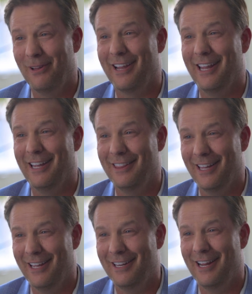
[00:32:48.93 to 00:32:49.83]
lucky
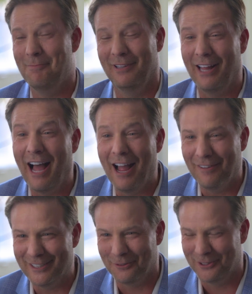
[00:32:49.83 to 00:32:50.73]
that I'm
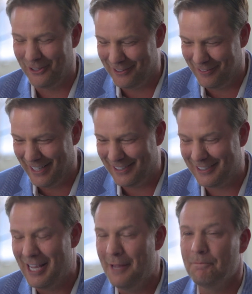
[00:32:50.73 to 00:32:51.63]
alive as a result of
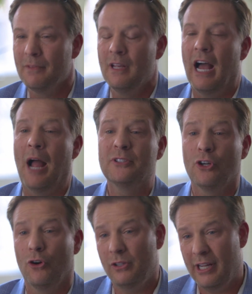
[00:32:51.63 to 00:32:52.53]
this. I
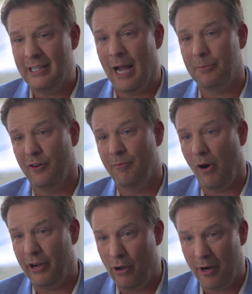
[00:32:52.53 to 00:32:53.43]
was an early adopter of
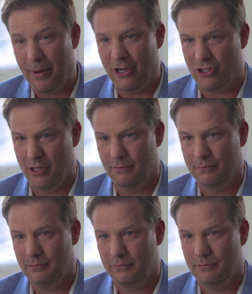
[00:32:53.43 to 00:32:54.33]
marketing automation
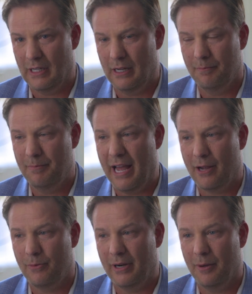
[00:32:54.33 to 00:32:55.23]

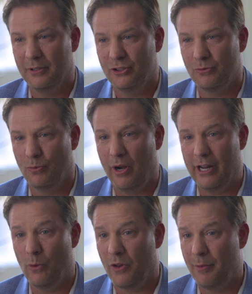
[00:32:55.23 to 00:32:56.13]
back when I was
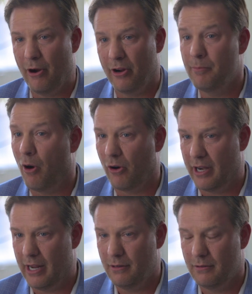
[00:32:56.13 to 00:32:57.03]
running North American
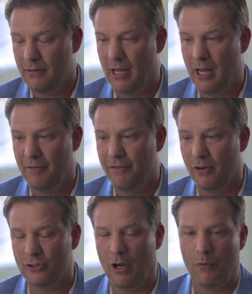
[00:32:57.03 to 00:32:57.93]
marketing
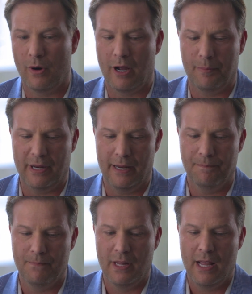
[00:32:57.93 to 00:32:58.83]
for a software company,
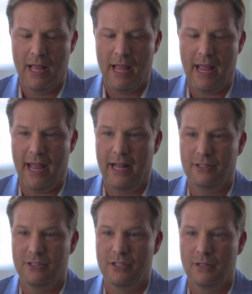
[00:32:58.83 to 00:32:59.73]

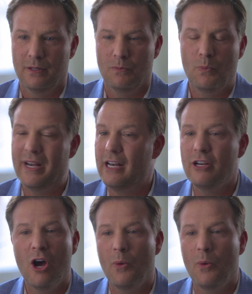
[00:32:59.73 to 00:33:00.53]
and we didn't